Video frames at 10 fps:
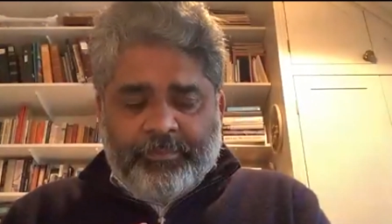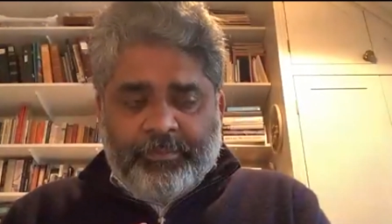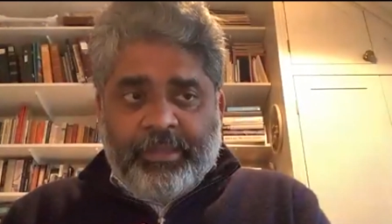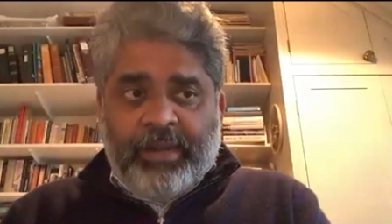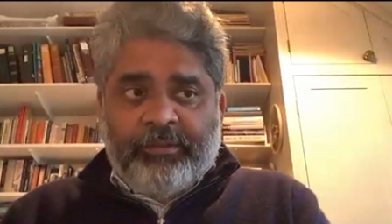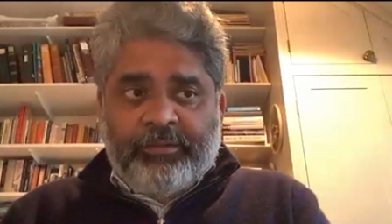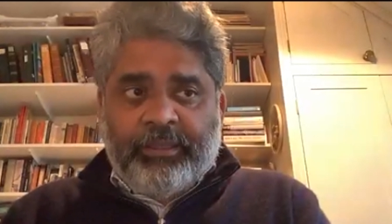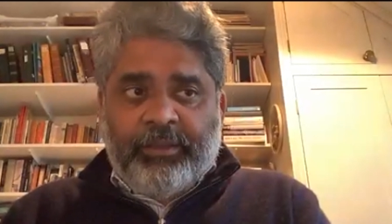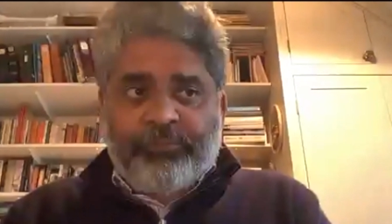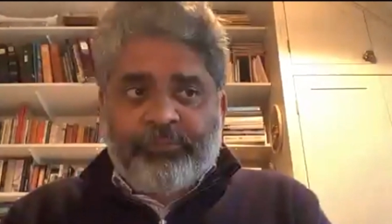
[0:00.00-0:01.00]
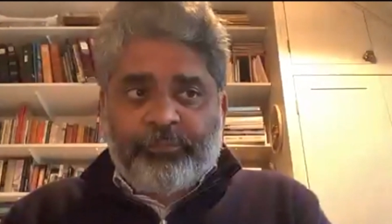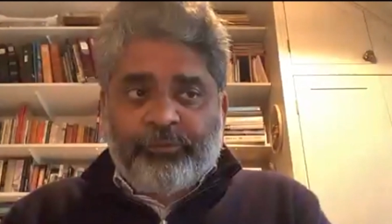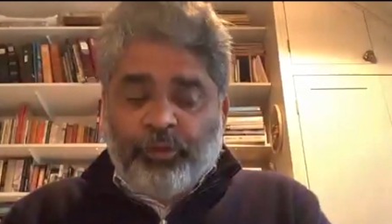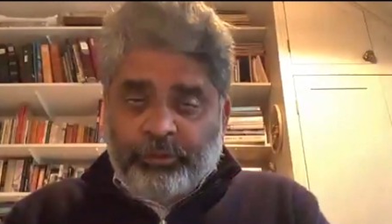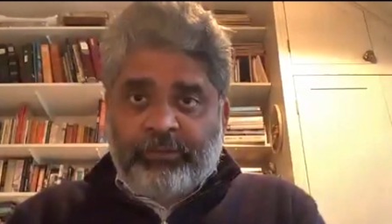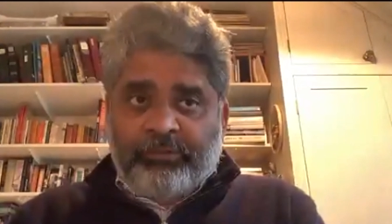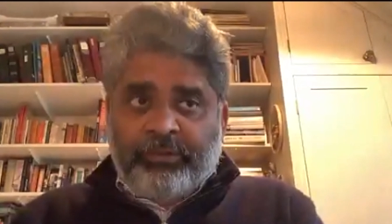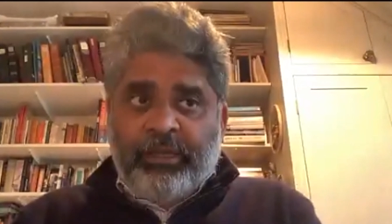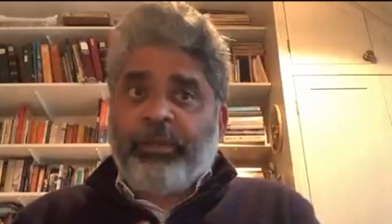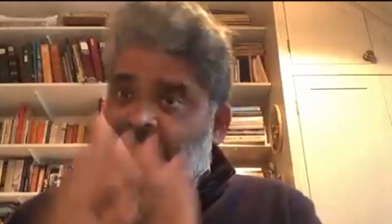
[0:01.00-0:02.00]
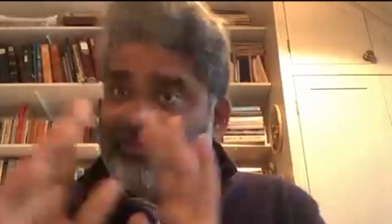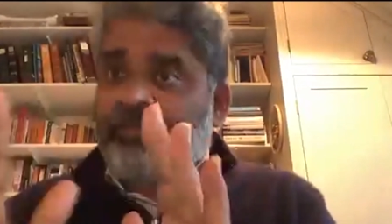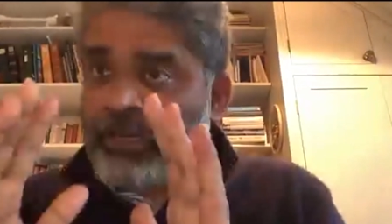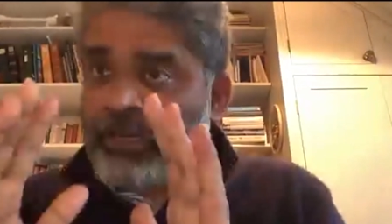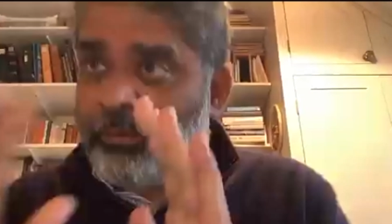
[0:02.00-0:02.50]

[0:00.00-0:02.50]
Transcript: There is the fourth constraint, which is a genuine